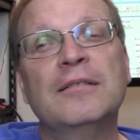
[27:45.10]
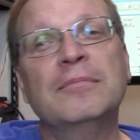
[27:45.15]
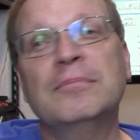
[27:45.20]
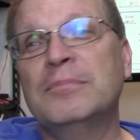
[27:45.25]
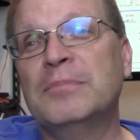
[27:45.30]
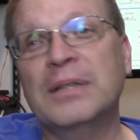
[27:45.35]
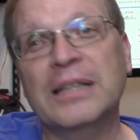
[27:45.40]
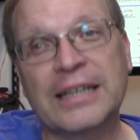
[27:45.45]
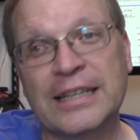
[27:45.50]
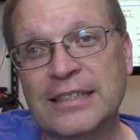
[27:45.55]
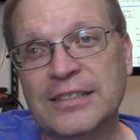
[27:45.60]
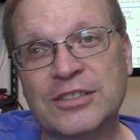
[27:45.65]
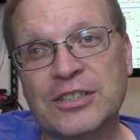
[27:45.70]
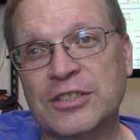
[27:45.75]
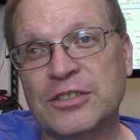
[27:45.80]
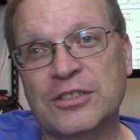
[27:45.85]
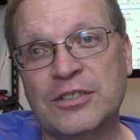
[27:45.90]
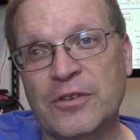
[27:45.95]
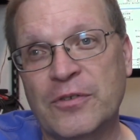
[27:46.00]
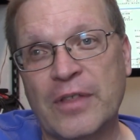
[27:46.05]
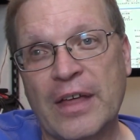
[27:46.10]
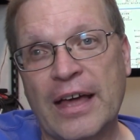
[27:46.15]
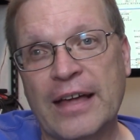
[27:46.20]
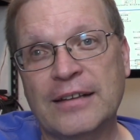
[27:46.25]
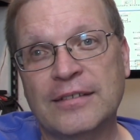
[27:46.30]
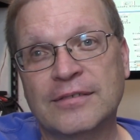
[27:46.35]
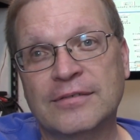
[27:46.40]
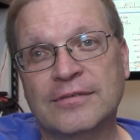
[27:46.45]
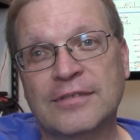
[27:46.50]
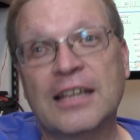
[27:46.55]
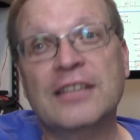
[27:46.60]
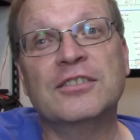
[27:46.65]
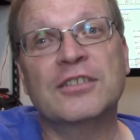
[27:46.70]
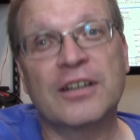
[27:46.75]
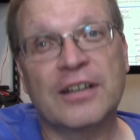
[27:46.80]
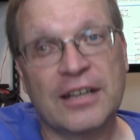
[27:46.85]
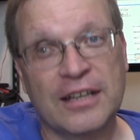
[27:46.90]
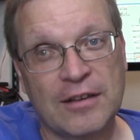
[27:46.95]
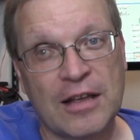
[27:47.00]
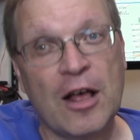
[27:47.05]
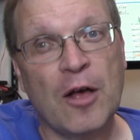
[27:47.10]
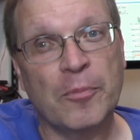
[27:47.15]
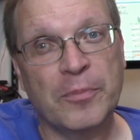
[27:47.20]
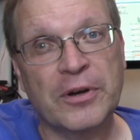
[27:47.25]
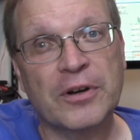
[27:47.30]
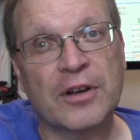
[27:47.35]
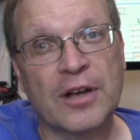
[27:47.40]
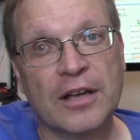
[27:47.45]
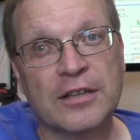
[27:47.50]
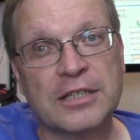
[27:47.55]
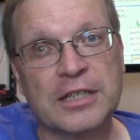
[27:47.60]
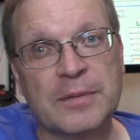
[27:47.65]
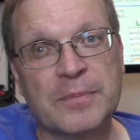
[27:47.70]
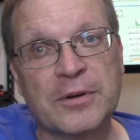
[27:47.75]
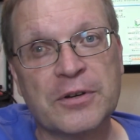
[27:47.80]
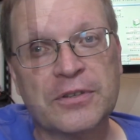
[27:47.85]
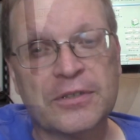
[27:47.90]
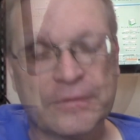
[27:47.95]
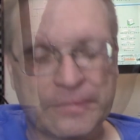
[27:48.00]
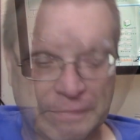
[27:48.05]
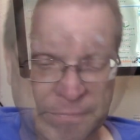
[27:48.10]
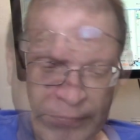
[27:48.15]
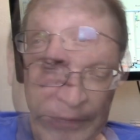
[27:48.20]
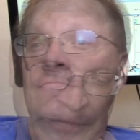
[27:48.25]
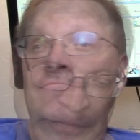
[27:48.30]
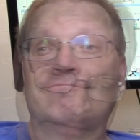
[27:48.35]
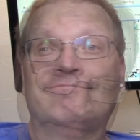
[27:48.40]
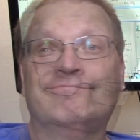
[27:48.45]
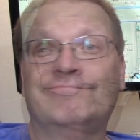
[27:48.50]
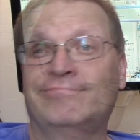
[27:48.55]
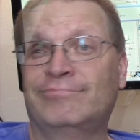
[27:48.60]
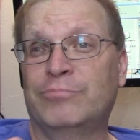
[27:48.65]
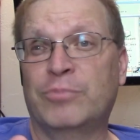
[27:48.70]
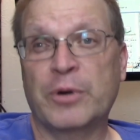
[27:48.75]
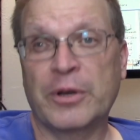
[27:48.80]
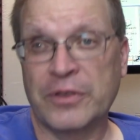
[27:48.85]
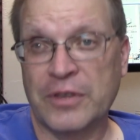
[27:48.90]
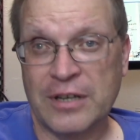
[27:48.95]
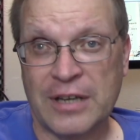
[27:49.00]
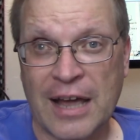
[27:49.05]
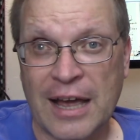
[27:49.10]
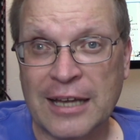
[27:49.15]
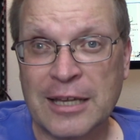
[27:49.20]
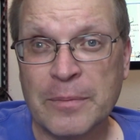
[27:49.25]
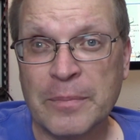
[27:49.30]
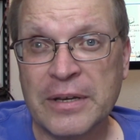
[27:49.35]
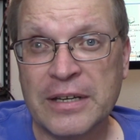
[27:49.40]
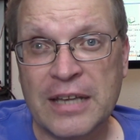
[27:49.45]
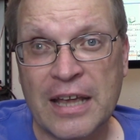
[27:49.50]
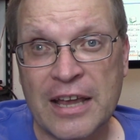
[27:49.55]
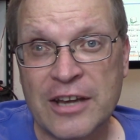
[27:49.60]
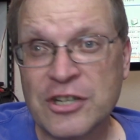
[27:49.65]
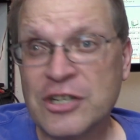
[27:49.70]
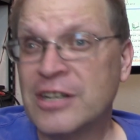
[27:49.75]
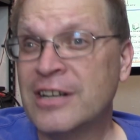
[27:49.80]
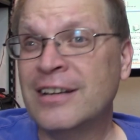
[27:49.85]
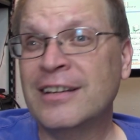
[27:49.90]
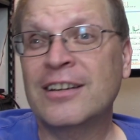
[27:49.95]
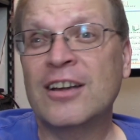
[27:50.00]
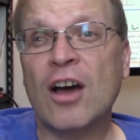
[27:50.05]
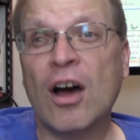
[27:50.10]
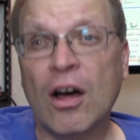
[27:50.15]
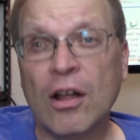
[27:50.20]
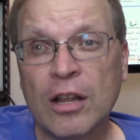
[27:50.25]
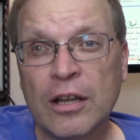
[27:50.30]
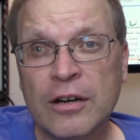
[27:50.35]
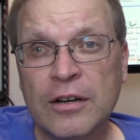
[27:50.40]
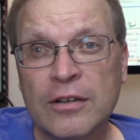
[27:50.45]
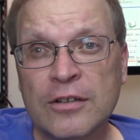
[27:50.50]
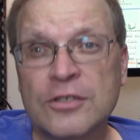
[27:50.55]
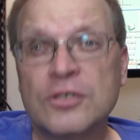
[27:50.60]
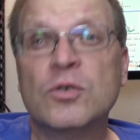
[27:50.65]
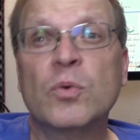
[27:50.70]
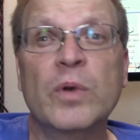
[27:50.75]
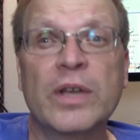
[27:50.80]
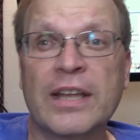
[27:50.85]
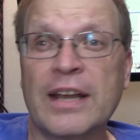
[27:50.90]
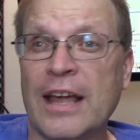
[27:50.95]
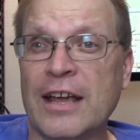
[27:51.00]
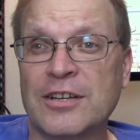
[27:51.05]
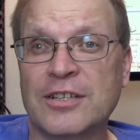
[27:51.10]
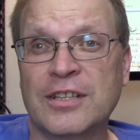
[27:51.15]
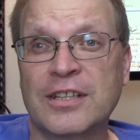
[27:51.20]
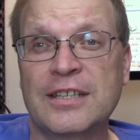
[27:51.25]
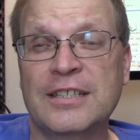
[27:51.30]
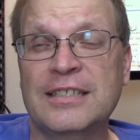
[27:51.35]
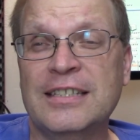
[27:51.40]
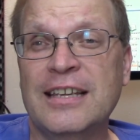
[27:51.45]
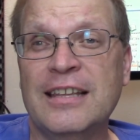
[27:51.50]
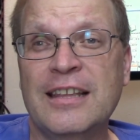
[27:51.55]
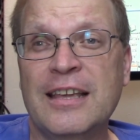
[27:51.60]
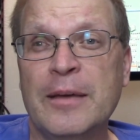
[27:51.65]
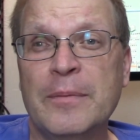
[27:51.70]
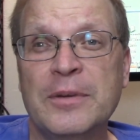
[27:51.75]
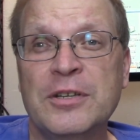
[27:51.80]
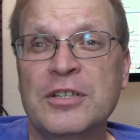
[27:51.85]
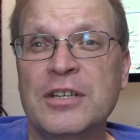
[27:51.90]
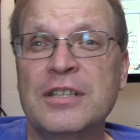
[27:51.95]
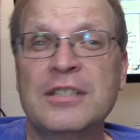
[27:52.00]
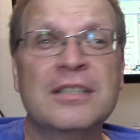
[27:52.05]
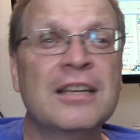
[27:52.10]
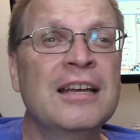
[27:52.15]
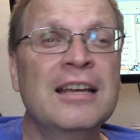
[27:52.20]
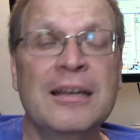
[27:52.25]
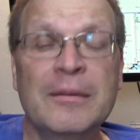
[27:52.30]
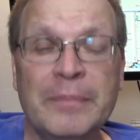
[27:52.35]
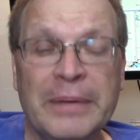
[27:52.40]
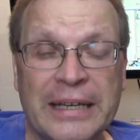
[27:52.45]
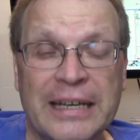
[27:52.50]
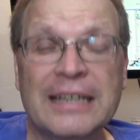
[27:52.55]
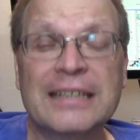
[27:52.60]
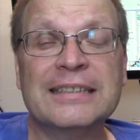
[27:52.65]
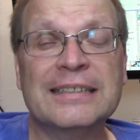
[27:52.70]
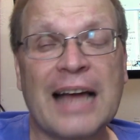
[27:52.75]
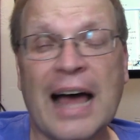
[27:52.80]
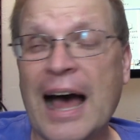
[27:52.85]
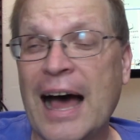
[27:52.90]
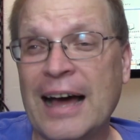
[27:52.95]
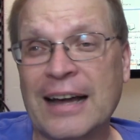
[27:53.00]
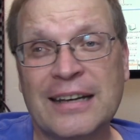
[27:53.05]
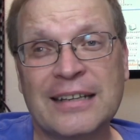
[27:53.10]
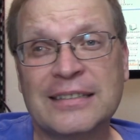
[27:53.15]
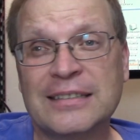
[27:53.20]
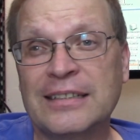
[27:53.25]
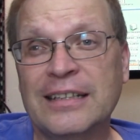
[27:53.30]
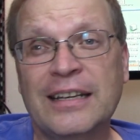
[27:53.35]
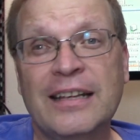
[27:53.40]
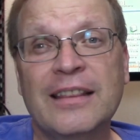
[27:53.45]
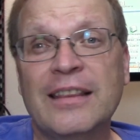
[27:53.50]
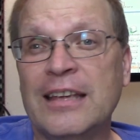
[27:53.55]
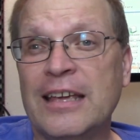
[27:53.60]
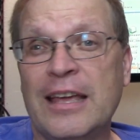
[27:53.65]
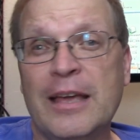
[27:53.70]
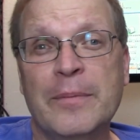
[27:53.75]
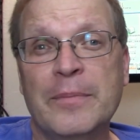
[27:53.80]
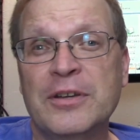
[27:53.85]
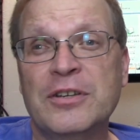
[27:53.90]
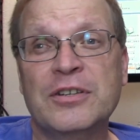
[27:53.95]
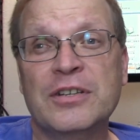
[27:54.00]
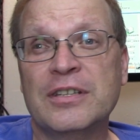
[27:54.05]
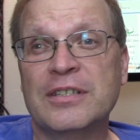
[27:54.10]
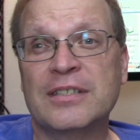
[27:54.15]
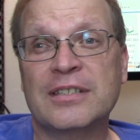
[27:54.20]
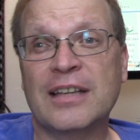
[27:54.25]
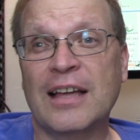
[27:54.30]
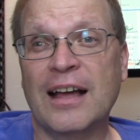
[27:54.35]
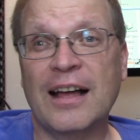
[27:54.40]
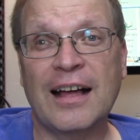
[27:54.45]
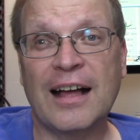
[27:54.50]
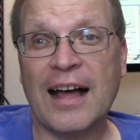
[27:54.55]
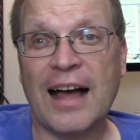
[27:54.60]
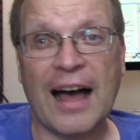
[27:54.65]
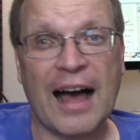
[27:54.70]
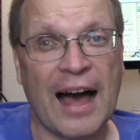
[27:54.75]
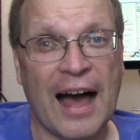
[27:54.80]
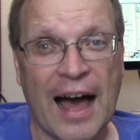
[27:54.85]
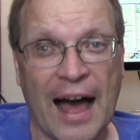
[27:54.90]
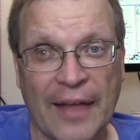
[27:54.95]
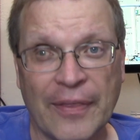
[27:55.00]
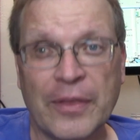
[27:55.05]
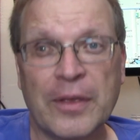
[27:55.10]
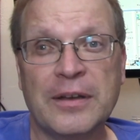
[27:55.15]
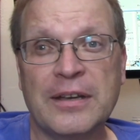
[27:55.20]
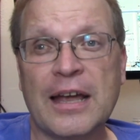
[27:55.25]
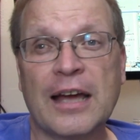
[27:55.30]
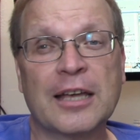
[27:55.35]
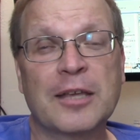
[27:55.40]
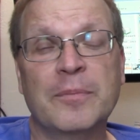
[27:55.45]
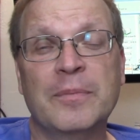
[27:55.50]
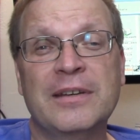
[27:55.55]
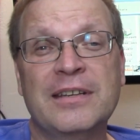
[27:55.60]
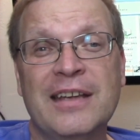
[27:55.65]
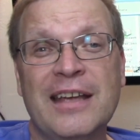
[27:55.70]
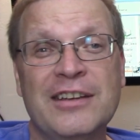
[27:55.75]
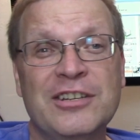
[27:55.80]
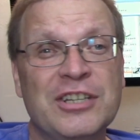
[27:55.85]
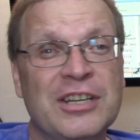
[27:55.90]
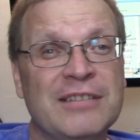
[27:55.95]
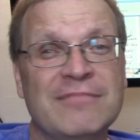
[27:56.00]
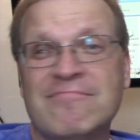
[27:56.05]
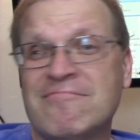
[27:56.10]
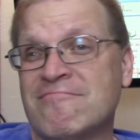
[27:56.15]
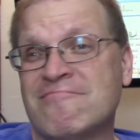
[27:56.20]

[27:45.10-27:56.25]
Please just do that. It's going to help your customers. Print the documentation in color so we can actually see the images, because honestly, the images on the documentation,